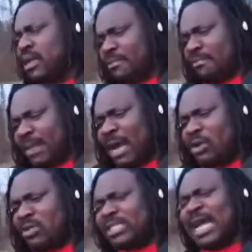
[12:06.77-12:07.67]
my
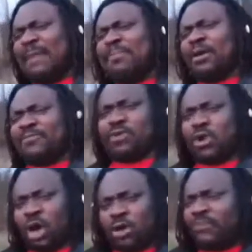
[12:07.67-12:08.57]
own type of
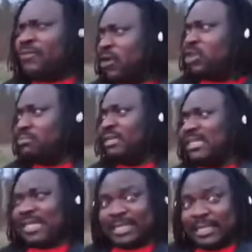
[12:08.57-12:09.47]
GoFundMe
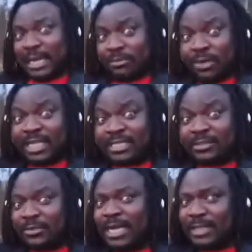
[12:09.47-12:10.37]
that I am
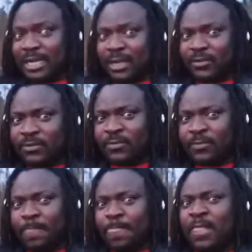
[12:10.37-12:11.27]
raising right now
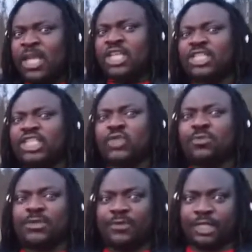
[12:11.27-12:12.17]
is a
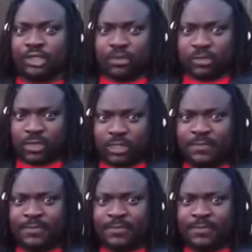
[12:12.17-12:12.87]
spiritual one.